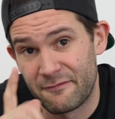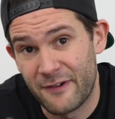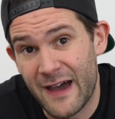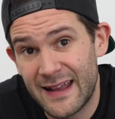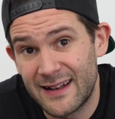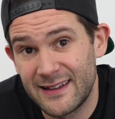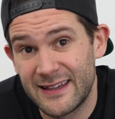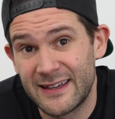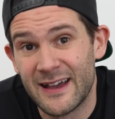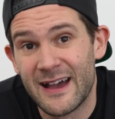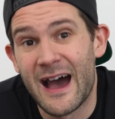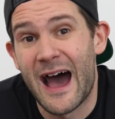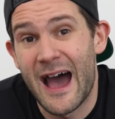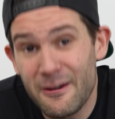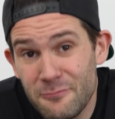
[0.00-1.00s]
And finally,
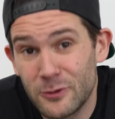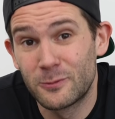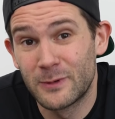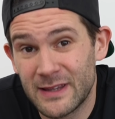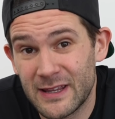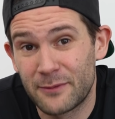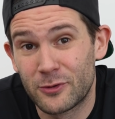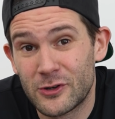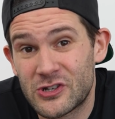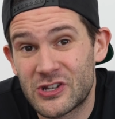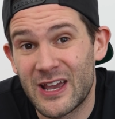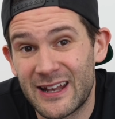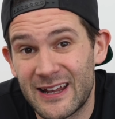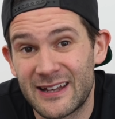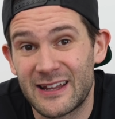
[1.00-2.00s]
I would really
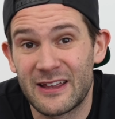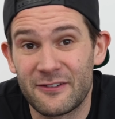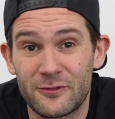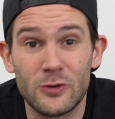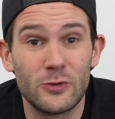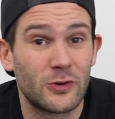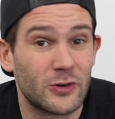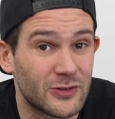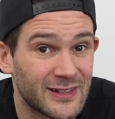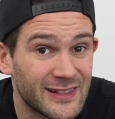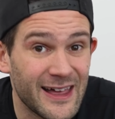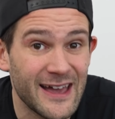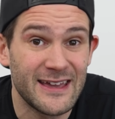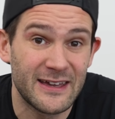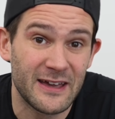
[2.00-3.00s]
appreciate it if you could
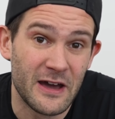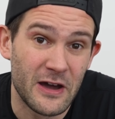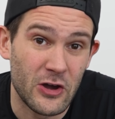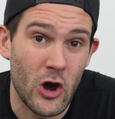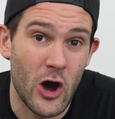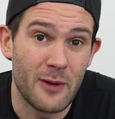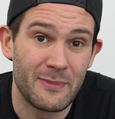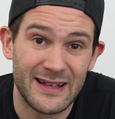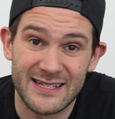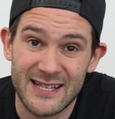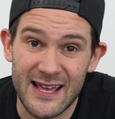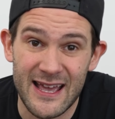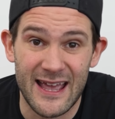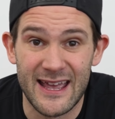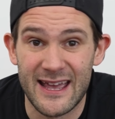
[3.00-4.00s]
like, comment,
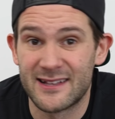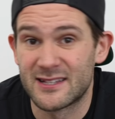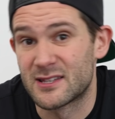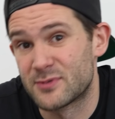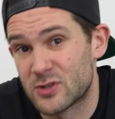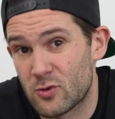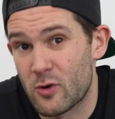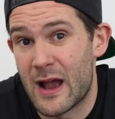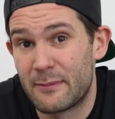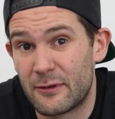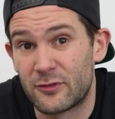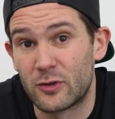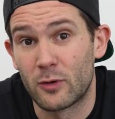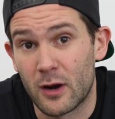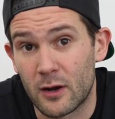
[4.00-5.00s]
and subscribe
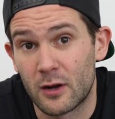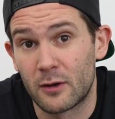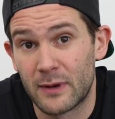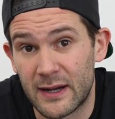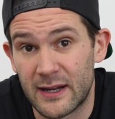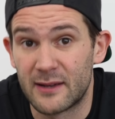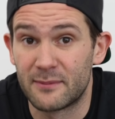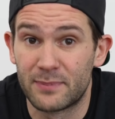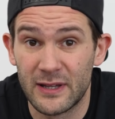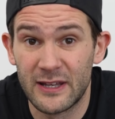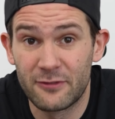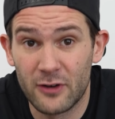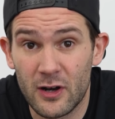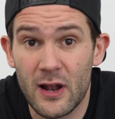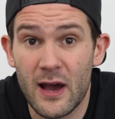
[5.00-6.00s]
if you aren't already.
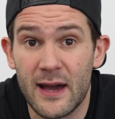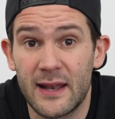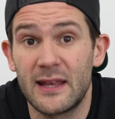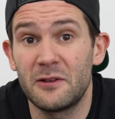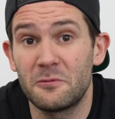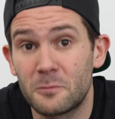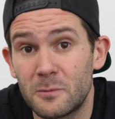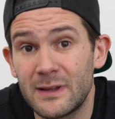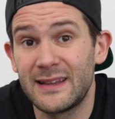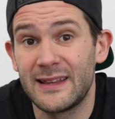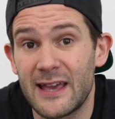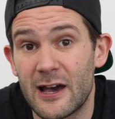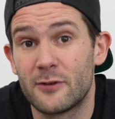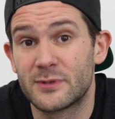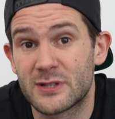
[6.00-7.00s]
Believe it or not, it really
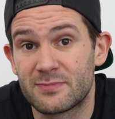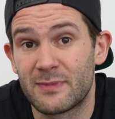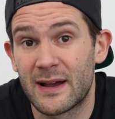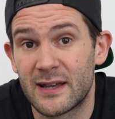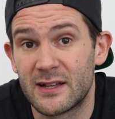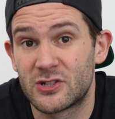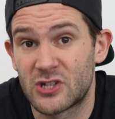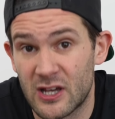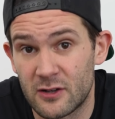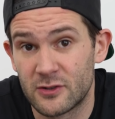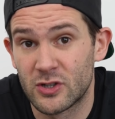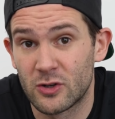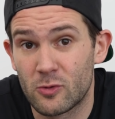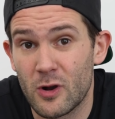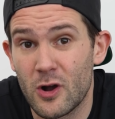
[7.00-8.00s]
helps my channel
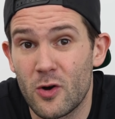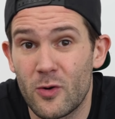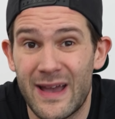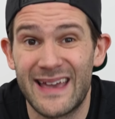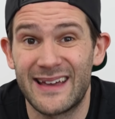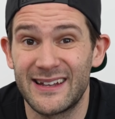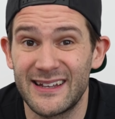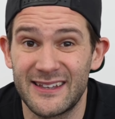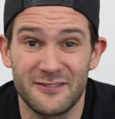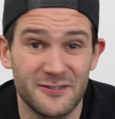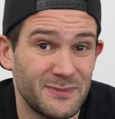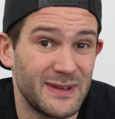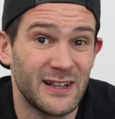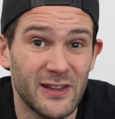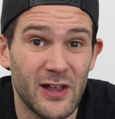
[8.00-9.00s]
to grow and it gives
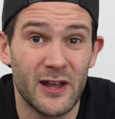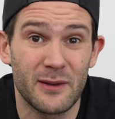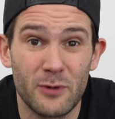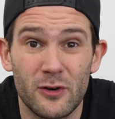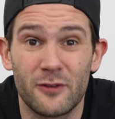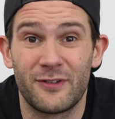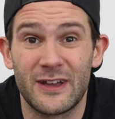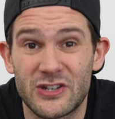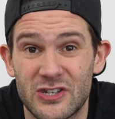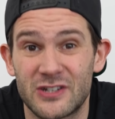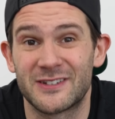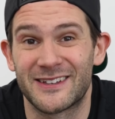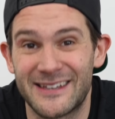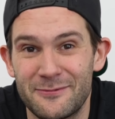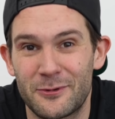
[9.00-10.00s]
me a lot of motivation
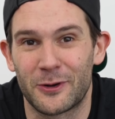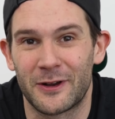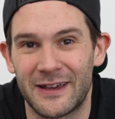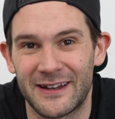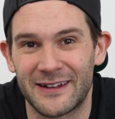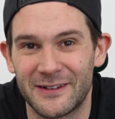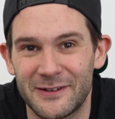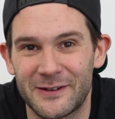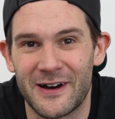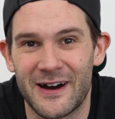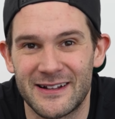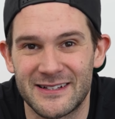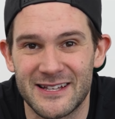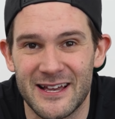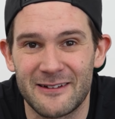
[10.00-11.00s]
to keep creating new
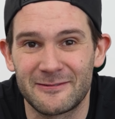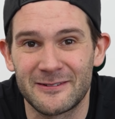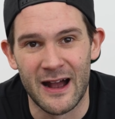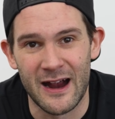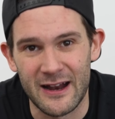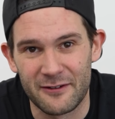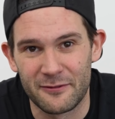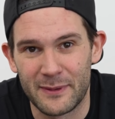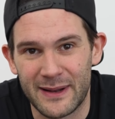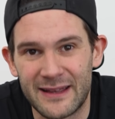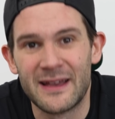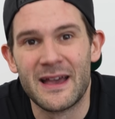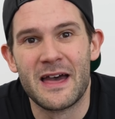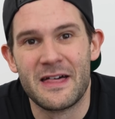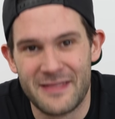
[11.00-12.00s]
content. All right, everybody,
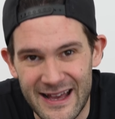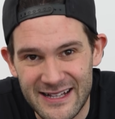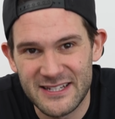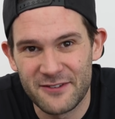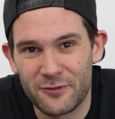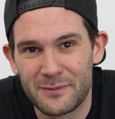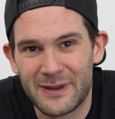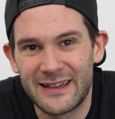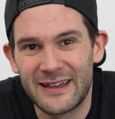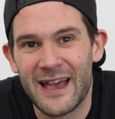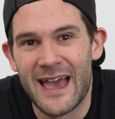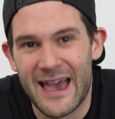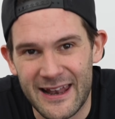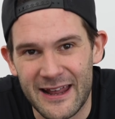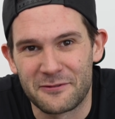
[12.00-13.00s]
that's it for me,
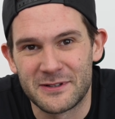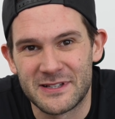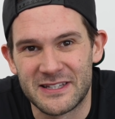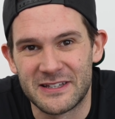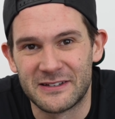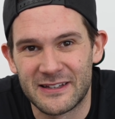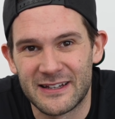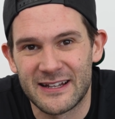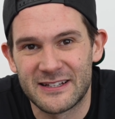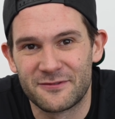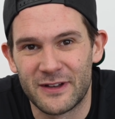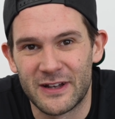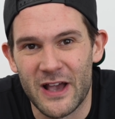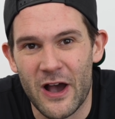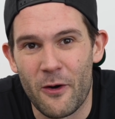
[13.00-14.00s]
and I will see you in the next
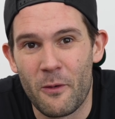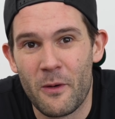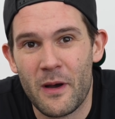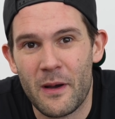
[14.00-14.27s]
video.